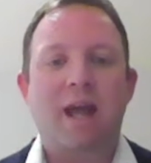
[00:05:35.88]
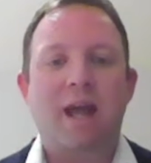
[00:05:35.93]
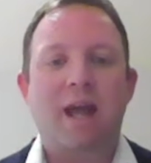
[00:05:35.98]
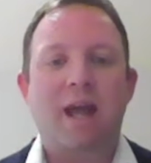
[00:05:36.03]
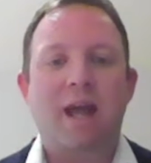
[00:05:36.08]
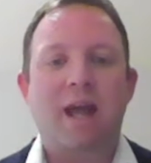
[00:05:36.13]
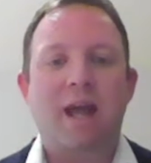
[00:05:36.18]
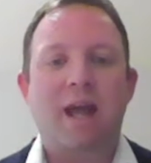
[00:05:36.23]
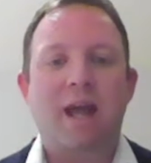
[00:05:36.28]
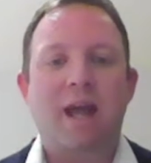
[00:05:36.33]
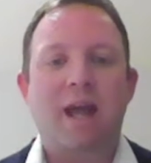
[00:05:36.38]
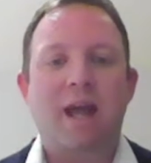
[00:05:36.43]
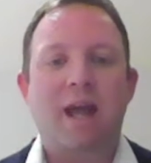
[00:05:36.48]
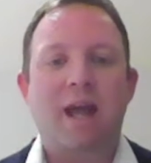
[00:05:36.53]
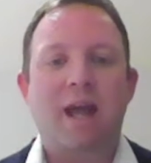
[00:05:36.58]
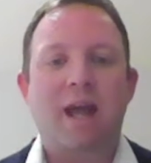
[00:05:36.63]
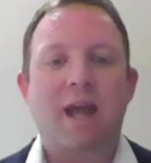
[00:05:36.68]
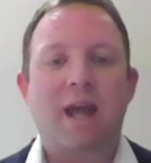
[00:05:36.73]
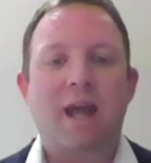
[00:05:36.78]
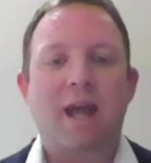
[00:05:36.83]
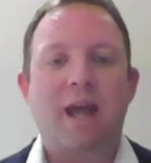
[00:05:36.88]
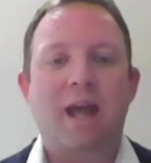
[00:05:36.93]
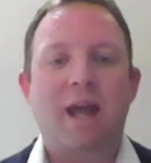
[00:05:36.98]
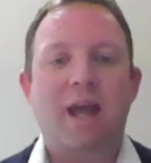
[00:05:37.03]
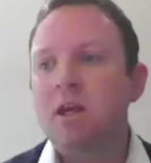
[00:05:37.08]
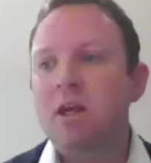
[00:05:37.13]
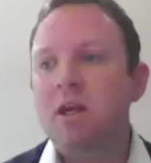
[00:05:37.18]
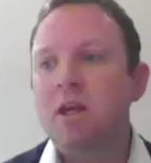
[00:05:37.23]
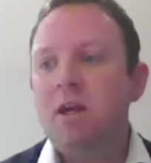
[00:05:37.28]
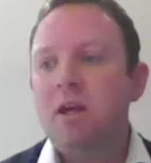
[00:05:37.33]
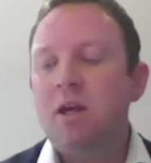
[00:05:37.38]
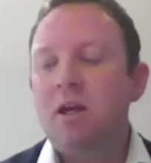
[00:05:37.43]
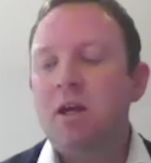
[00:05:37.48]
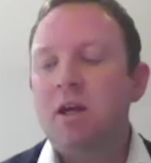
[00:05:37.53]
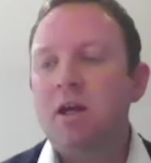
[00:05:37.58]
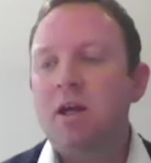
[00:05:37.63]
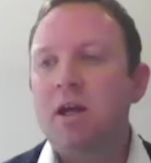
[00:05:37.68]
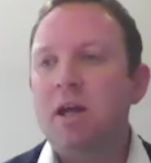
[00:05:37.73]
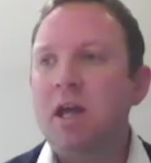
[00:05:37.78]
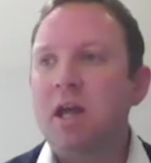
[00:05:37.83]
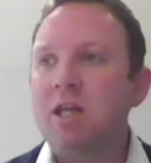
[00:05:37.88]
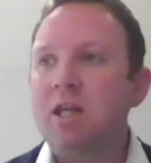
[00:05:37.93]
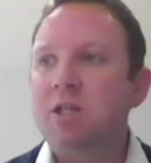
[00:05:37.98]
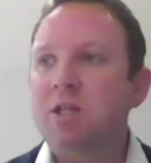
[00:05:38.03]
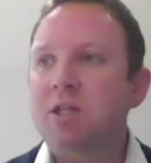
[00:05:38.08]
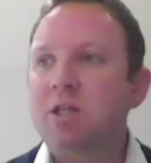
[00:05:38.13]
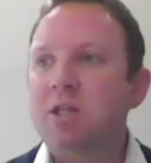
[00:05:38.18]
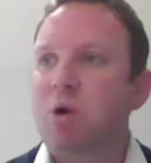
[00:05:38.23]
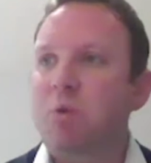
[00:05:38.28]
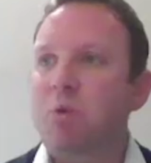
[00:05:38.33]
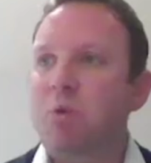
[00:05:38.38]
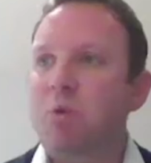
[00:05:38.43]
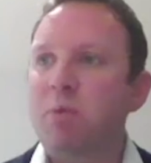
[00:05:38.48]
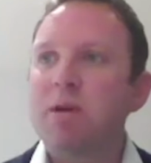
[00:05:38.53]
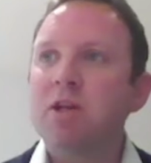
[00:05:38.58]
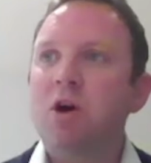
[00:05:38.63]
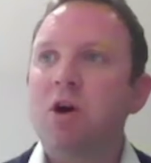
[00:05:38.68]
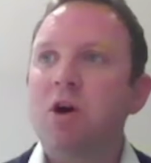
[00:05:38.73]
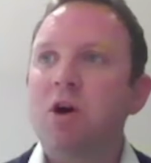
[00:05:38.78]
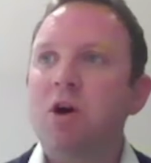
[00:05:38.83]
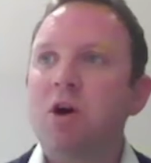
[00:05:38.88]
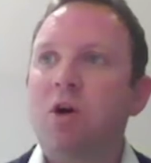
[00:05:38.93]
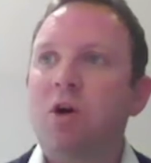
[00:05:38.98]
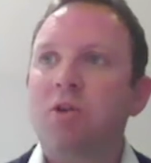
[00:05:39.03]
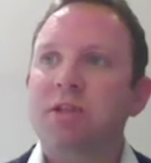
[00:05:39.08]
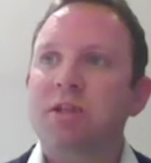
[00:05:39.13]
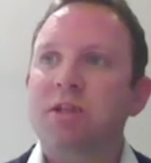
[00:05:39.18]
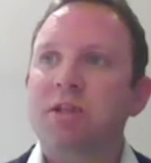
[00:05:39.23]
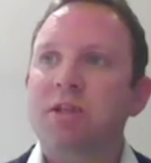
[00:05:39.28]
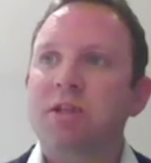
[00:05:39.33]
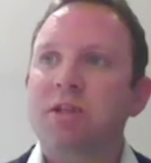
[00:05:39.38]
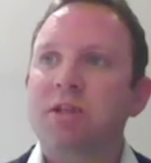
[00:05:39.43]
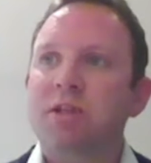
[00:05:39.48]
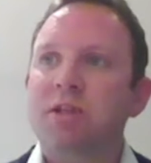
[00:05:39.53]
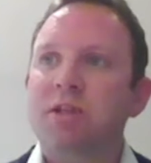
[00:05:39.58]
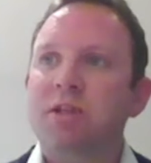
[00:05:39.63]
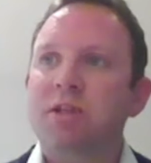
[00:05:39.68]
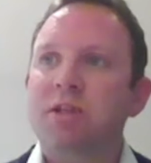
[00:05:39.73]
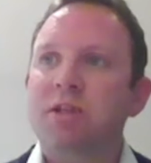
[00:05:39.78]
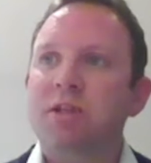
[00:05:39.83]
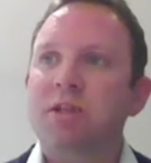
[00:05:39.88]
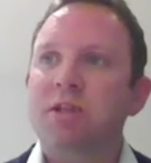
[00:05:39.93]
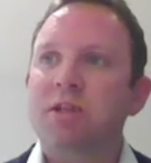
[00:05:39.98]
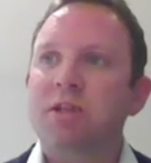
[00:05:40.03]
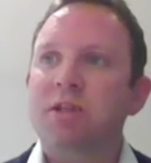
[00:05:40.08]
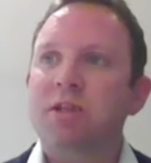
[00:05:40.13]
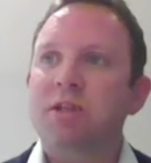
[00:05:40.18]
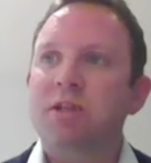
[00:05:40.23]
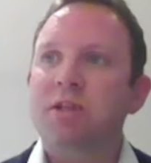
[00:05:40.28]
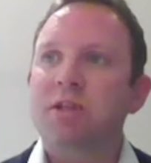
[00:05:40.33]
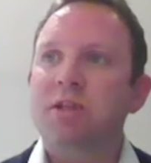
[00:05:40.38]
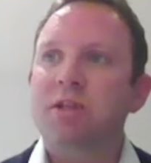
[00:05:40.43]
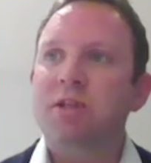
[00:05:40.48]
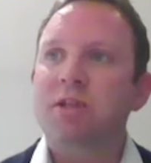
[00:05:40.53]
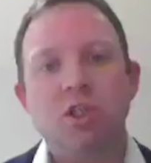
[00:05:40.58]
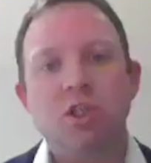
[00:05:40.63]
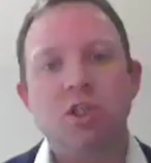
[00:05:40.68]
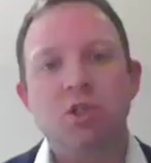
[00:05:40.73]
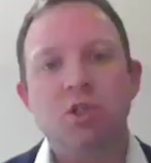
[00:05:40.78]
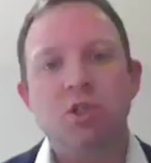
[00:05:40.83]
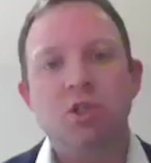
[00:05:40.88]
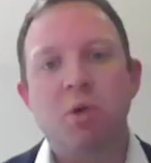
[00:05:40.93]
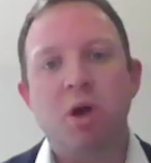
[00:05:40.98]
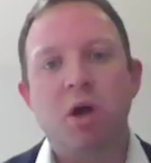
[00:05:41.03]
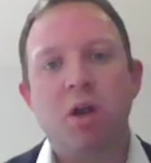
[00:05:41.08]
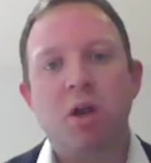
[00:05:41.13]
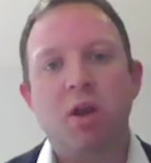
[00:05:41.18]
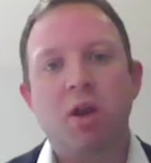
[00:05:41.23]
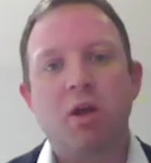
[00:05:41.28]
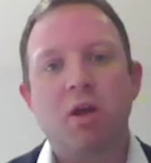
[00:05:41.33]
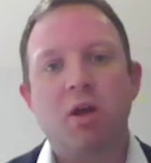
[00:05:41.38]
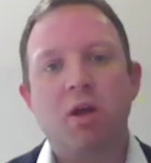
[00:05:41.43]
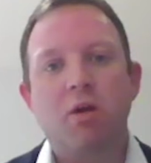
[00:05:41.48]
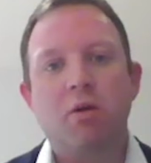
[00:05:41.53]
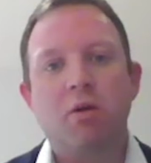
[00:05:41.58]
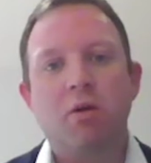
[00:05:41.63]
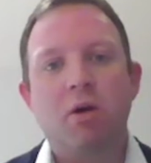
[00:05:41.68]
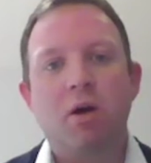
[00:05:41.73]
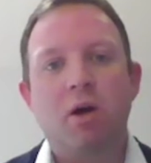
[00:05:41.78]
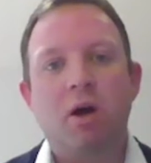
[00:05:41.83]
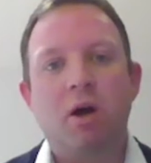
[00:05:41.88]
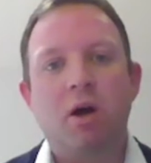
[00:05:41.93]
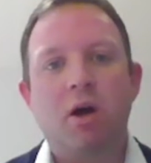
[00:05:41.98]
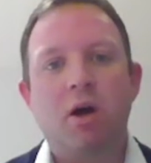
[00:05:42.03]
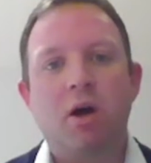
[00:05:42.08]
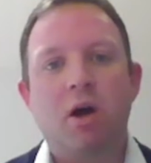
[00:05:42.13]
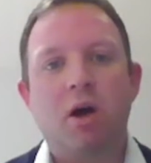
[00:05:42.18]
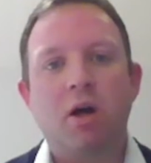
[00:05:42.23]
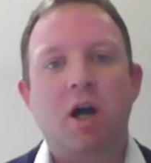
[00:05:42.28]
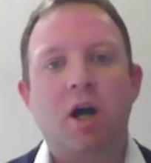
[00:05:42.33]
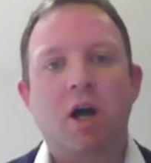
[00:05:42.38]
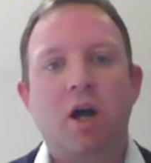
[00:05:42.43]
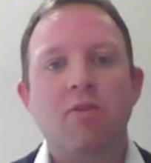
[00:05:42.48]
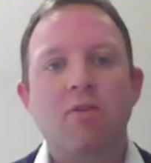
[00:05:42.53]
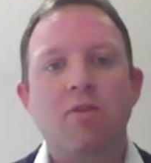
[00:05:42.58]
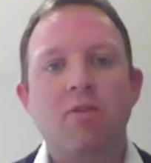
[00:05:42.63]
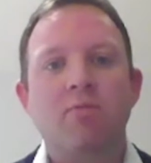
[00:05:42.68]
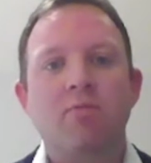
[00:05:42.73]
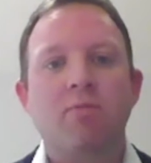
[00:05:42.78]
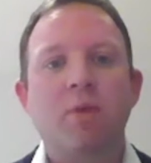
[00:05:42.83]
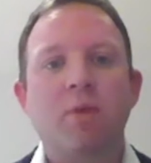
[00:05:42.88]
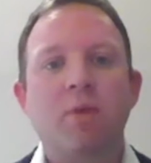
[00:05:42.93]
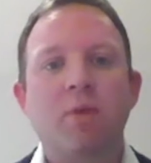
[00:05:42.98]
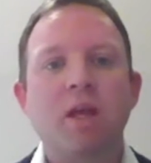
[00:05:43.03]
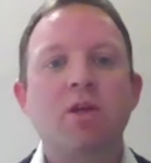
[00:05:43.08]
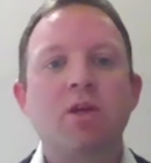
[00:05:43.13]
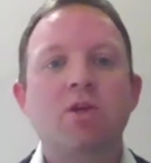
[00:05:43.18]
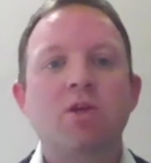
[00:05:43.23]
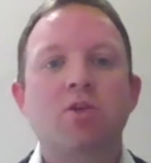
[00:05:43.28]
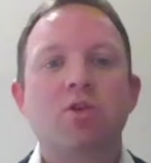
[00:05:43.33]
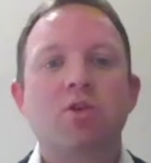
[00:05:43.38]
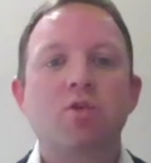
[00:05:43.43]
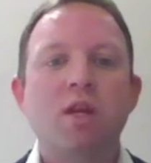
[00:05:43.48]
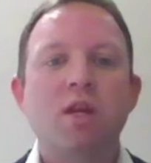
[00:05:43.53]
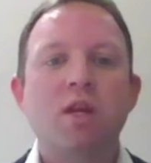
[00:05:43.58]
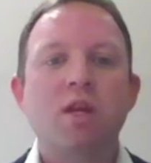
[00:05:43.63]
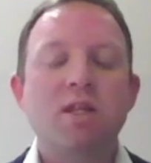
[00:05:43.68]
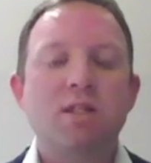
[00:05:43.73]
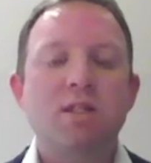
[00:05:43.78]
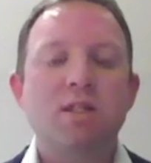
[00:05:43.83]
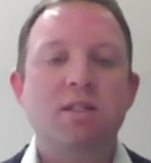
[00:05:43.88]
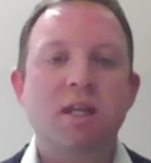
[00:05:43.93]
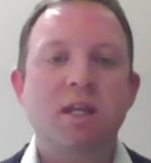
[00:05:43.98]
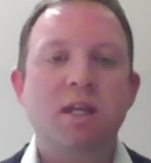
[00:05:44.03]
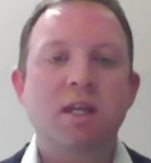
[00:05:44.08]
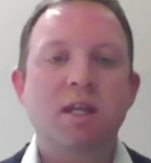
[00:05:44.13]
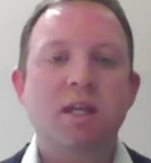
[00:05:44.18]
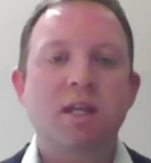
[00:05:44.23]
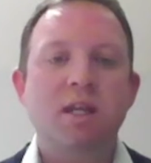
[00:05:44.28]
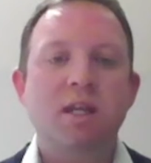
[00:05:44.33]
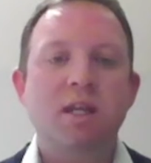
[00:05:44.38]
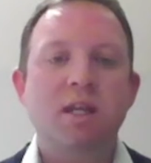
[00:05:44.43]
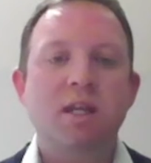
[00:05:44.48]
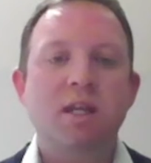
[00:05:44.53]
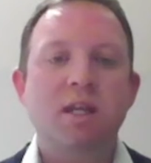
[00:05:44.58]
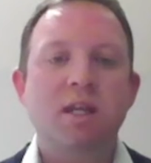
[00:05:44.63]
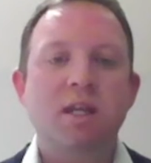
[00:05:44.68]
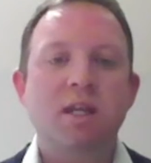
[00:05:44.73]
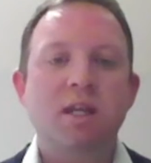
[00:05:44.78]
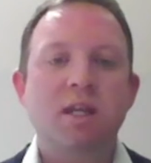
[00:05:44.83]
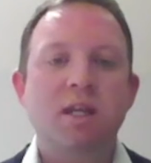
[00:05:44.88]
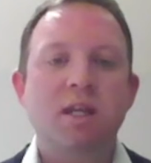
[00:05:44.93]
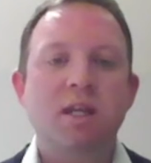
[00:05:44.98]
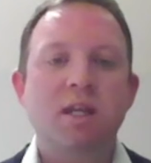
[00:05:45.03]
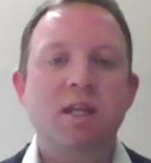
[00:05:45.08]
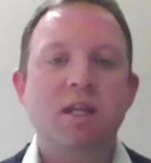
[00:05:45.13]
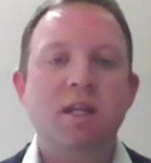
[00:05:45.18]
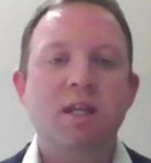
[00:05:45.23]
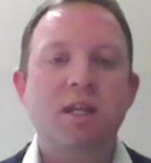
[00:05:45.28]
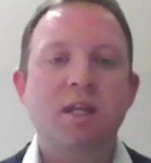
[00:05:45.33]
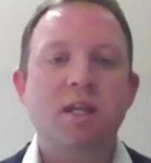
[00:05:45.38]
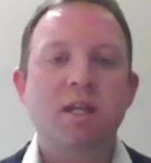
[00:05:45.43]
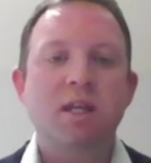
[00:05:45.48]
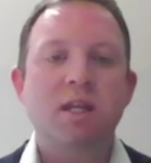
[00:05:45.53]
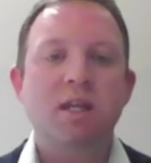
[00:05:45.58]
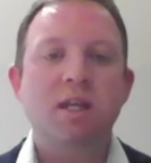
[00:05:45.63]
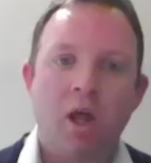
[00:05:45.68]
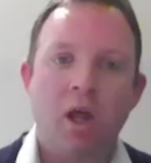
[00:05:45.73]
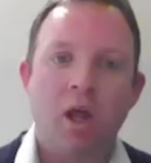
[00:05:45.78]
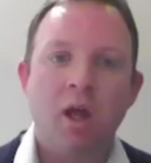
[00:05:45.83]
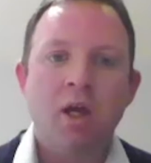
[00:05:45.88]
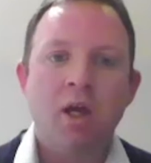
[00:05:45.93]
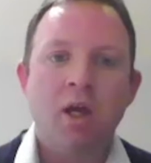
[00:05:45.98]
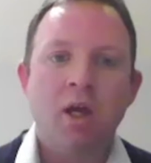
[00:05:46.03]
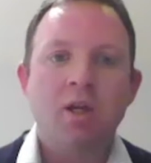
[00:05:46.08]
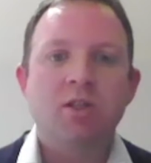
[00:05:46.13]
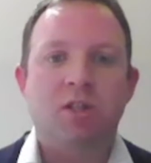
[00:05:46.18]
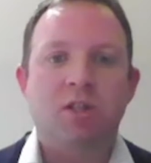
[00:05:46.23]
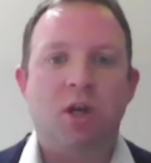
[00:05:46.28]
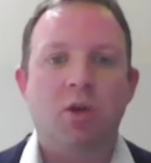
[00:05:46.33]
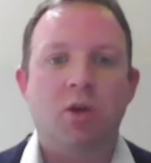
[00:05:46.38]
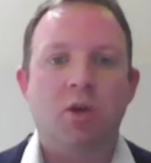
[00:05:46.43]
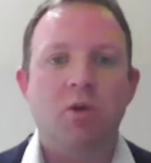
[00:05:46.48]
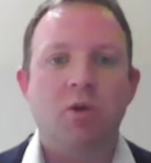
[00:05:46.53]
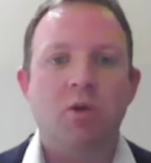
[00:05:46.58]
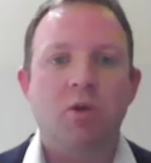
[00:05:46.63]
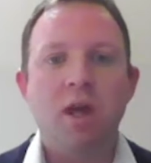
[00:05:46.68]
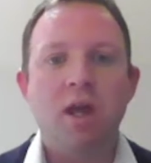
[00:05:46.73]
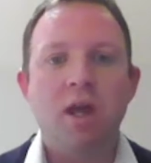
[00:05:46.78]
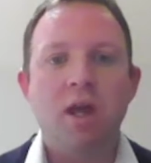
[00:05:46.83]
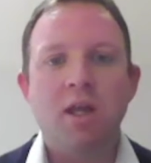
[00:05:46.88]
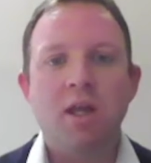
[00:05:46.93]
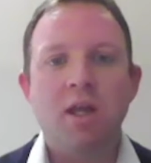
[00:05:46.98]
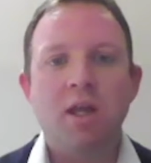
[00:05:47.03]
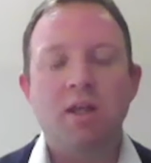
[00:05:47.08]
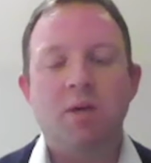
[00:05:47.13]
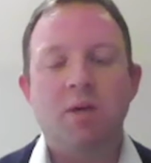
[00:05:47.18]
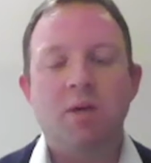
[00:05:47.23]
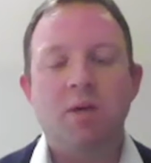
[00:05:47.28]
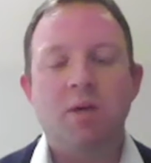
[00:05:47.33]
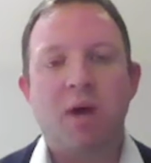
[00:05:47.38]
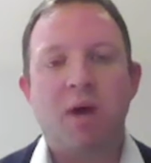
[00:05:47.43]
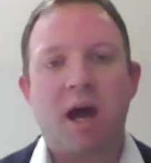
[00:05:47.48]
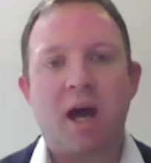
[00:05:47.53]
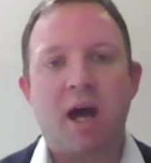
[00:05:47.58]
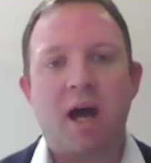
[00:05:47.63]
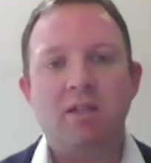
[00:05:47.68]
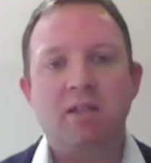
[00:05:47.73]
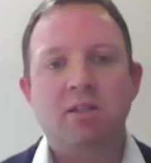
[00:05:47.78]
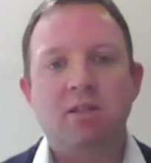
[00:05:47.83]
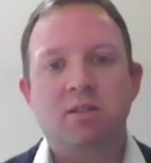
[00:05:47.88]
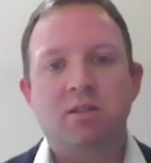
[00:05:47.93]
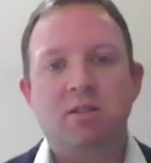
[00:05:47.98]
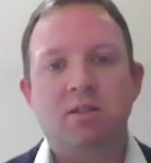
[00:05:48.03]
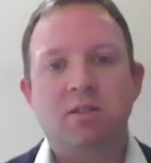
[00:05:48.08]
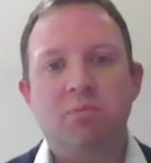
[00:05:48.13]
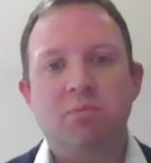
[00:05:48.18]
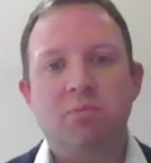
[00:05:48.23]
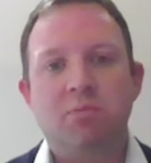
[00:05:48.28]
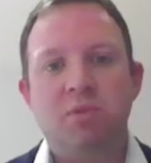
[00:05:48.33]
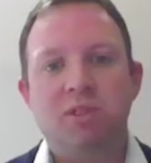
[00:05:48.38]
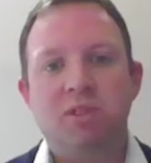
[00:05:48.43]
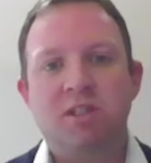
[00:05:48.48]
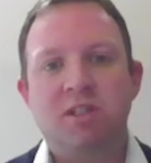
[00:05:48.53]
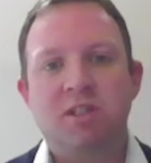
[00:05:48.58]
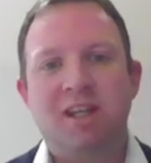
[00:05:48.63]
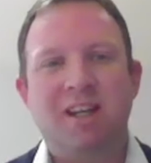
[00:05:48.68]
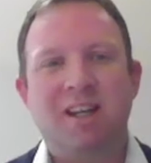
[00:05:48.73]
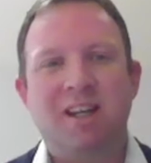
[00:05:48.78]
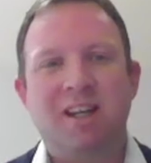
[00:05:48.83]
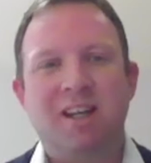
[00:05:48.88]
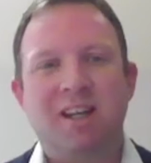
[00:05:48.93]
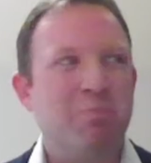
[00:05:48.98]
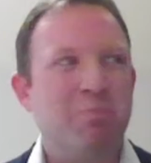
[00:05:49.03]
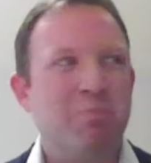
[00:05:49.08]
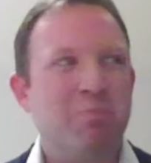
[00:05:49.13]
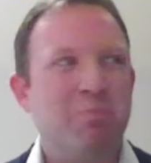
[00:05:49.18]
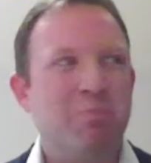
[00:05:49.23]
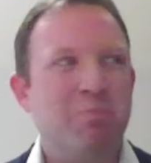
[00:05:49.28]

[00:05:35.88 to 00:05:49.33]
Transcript: then it's probably not, I would say, a regulatory change, but a kind of increasing focus on operational resilience as well. So in the past, in particular, banking and insurance industries